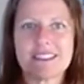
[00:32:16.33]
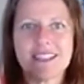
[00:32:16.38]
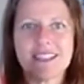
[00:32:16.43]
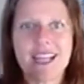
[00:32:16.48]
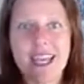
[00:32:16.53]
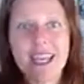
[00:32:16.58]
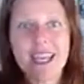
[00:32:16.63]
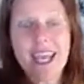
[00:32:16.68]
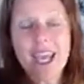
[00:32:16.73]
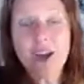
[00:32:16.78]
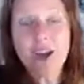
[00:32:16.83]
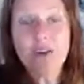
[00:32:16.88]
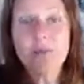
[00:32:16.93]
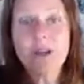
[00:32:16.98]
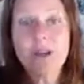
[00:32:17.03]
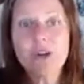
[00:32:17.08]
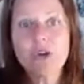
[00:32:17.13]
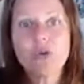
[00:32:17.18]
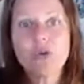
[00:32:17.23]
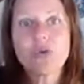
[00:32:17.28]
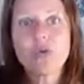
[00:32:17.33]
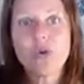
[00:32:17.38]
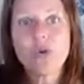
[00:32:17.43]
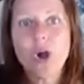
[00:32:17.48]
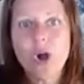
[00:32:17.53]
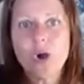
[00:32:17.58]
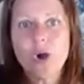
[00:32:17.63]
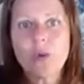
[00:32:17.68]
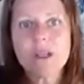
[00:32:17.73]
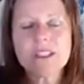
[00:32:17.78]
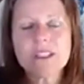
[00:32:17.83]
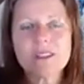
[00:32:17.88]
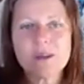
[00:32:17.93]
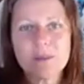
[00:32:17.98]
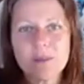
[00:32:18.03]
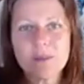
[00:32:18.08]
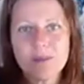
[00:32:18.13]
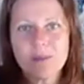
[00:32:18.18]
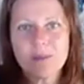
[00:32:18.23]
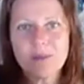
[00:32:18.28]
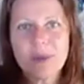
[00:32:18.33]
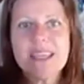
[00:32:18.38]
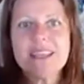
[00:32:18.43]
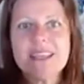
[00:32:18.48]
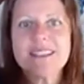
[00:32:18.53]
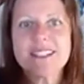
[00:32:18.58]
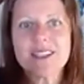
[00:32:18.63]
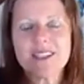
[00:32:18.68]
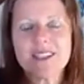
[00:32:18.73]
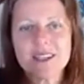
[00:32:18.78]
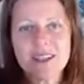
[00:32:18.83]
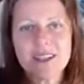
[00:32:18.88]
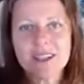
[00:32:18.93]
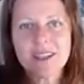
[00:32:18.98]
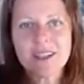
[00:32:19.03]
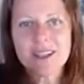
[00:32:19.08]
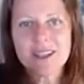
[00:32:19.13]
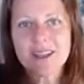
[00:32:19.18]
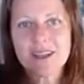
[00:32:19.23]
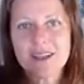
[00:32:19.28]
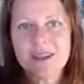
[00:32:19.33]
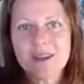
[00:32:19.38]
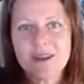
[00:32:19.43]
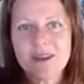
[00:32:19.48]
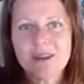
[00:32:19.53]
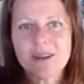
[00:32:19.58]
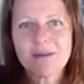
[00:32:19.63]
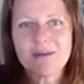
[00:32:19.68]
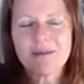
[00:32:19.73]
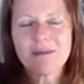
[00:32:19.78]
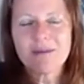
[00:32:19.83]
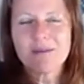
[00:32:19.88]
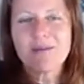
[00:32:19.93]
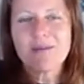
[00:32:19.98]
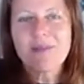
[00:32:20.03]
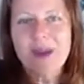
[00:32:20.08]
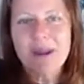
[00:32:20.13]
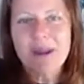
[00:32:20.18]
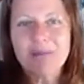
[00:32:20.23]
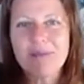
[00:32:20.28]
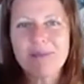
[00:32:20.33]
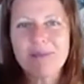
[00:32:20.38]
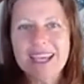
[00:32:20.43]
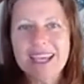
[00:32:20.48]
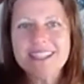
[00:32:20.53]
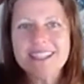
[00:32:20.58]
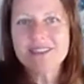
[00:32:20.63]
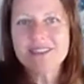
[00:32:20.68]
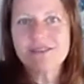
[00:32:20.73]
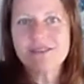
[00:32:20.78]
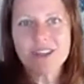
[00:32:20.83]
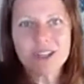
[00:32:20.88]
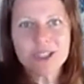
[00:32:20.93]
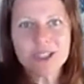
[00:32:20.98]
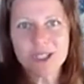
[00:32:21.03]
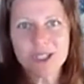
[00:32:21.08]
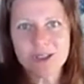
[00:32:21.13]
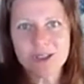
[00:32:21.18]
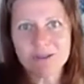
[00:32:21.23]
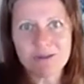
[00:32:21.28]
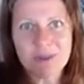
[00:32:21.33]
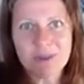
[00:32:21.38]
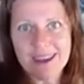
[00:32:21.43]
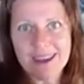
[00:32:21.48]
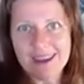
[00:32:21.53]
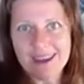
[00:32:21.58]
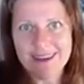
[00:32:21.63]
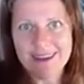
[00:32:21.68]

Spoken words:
and help me to grow into the biggest and best version of me.